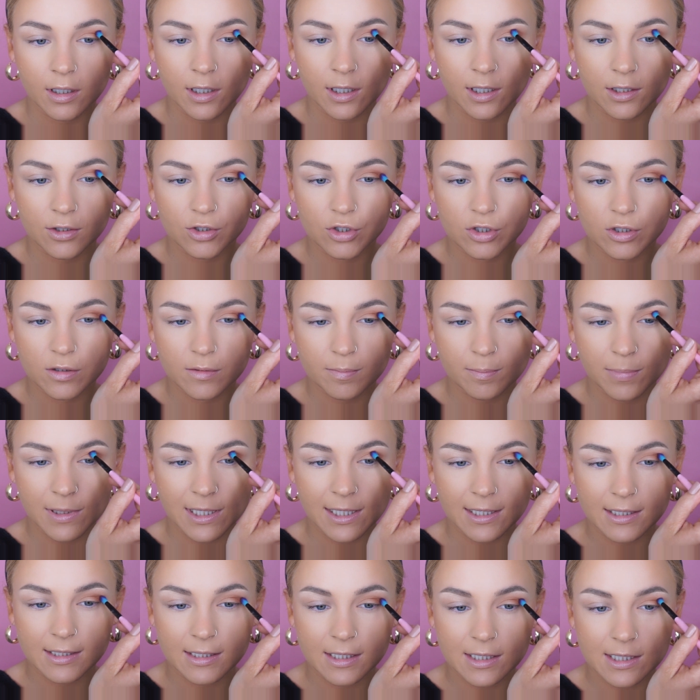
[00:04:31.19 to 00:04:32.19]
and just
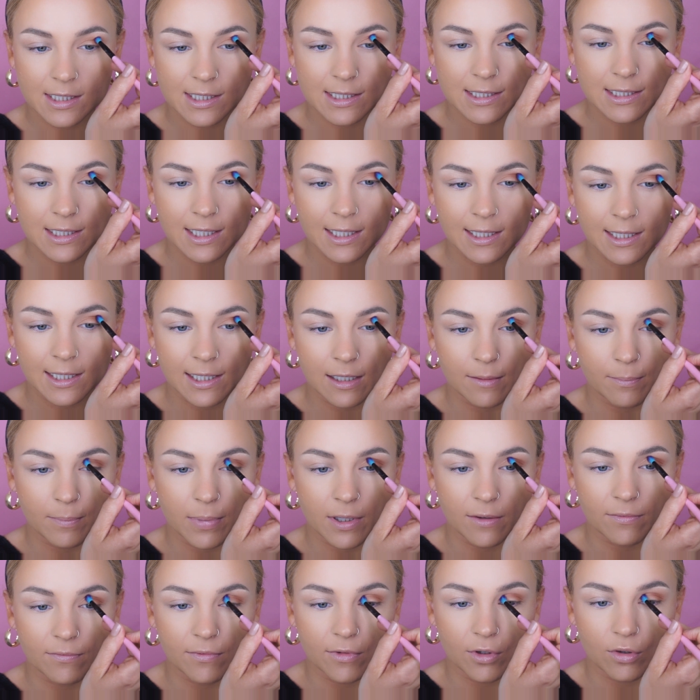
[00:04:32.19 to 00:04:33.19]
blend it slightly
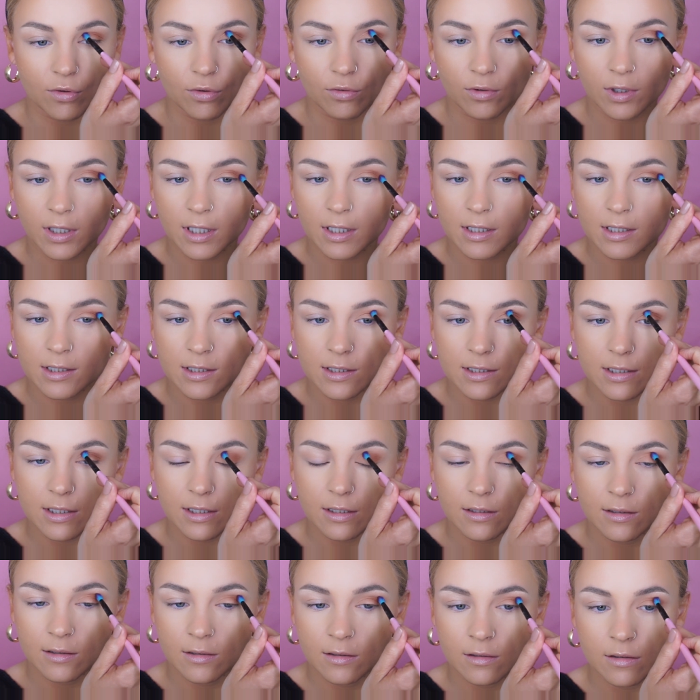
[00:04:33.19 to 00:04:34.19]
above the crease.